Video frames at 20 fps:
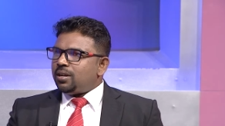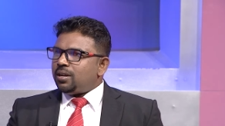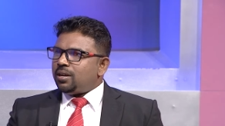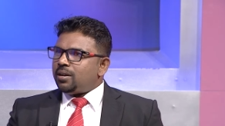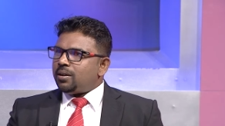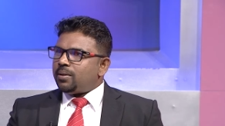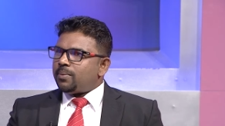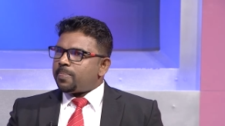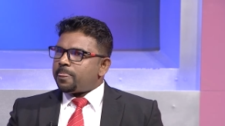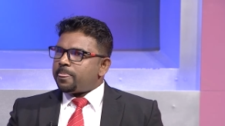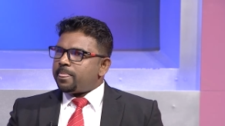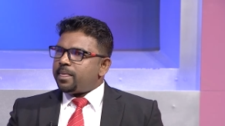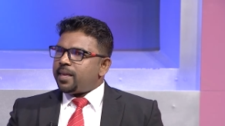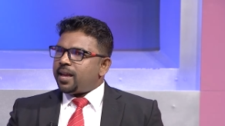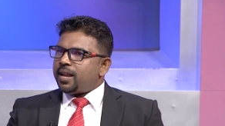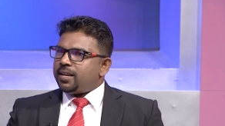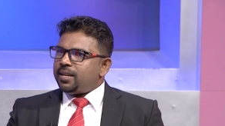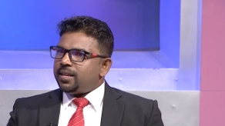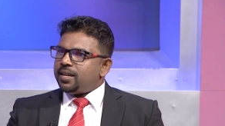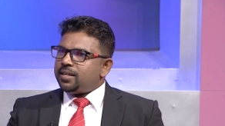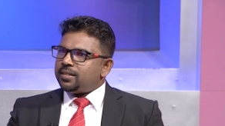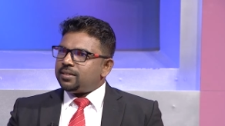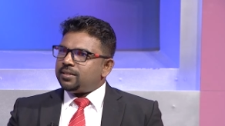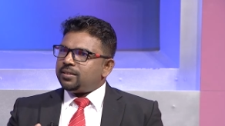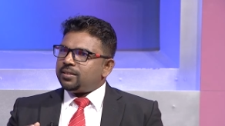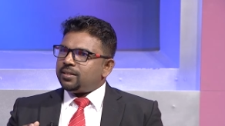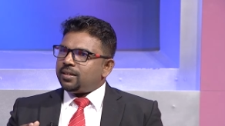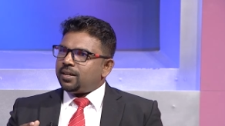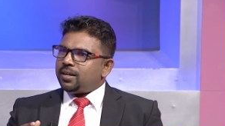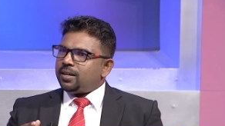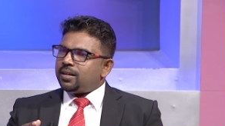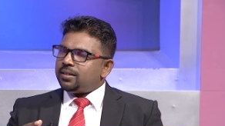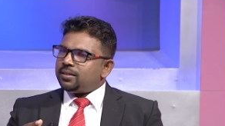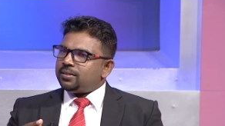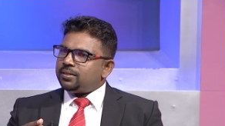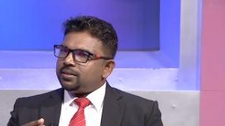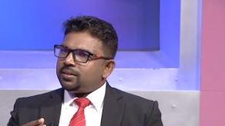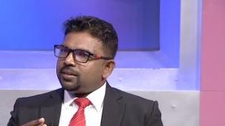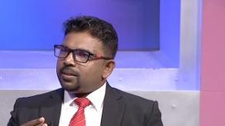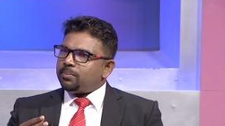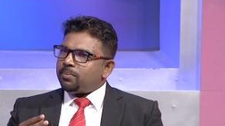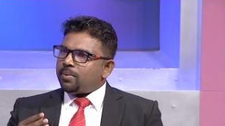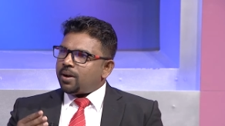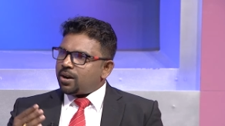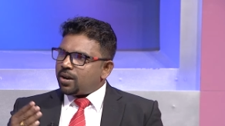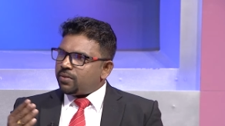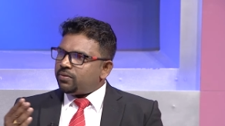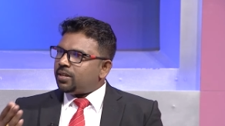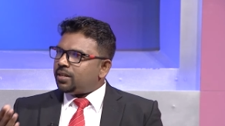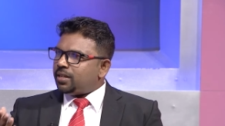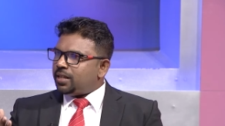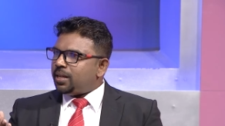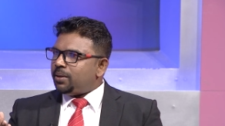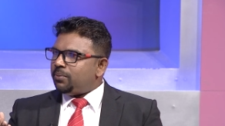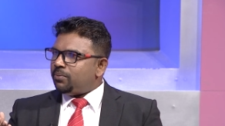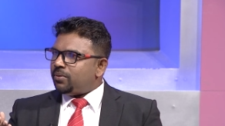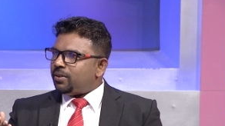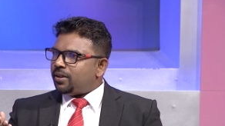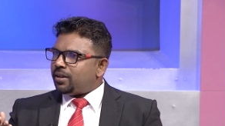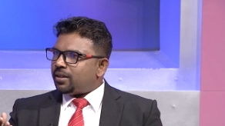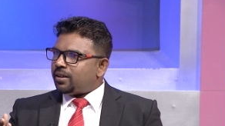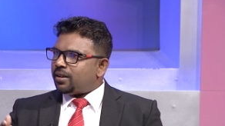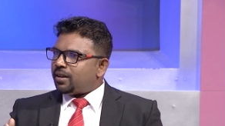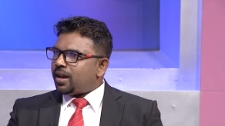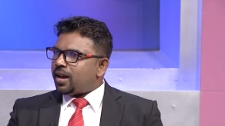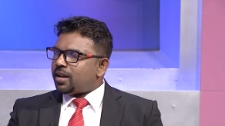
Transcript: uh, that is uh, the part of the teamwork.